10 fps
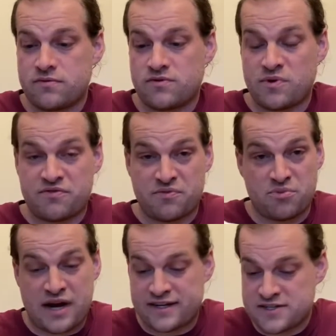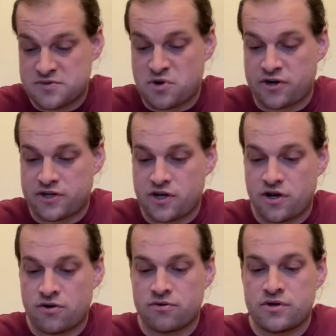the one from practice in
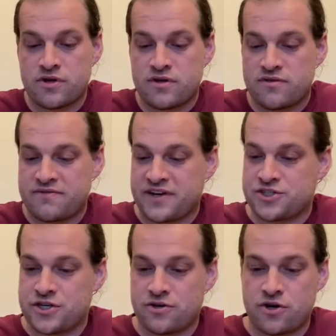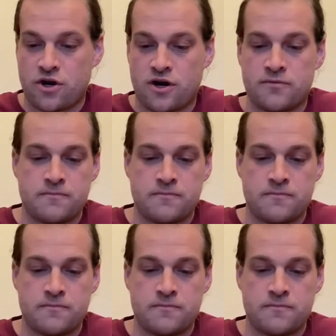Monaco, Fangio car.